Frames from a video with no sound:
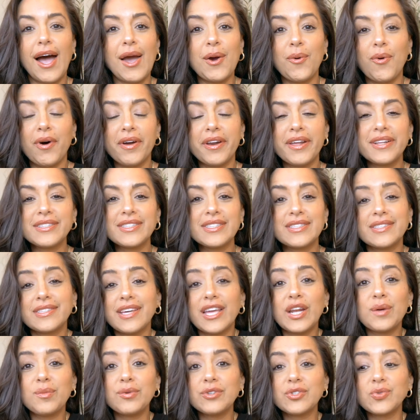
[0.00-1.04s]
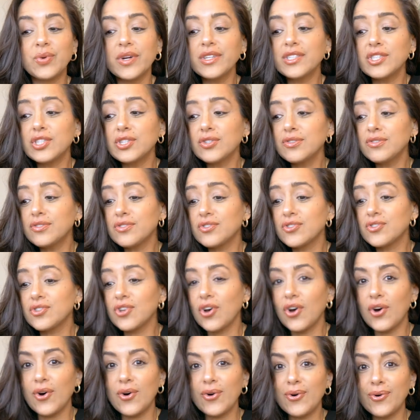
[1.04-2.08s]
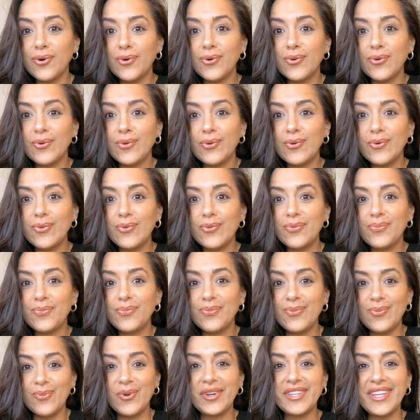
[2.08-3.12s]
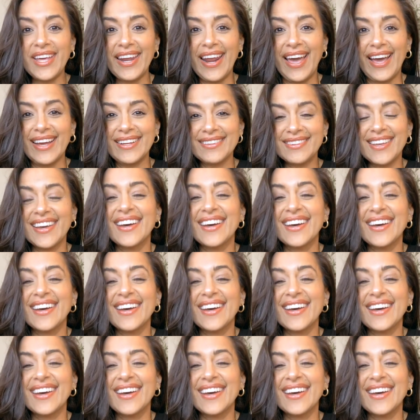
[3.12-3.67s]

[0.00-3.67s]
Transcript: I wanted sustainable sweatsuits, so we did it.